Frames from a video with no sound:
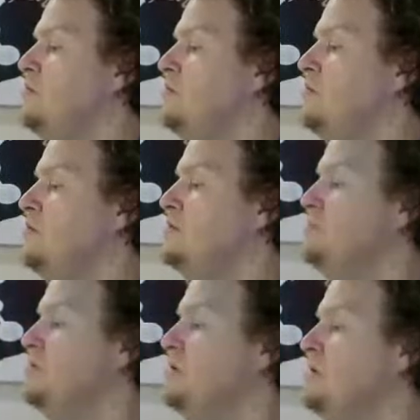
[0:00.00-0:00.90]
at home that
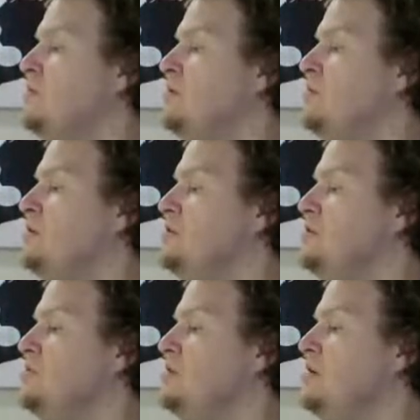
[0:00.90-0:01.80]
wants to join in,
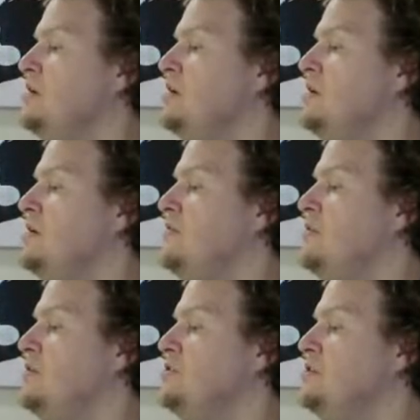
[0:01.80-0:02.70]
if you can just
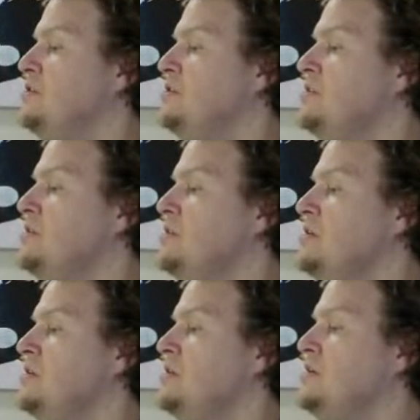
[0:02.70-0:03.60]

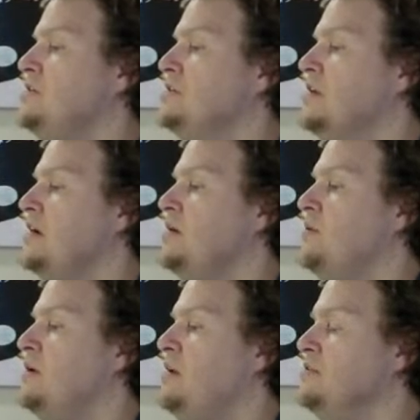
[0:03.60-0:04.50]
scan whatever
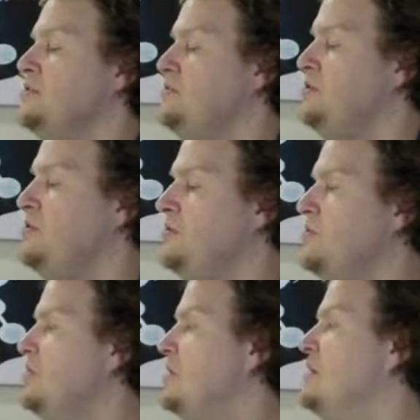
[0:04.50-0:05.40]
panels you do
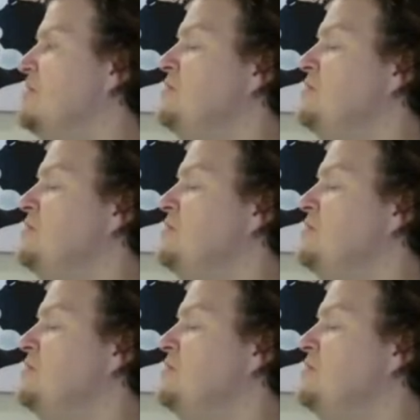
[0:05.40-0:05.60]
of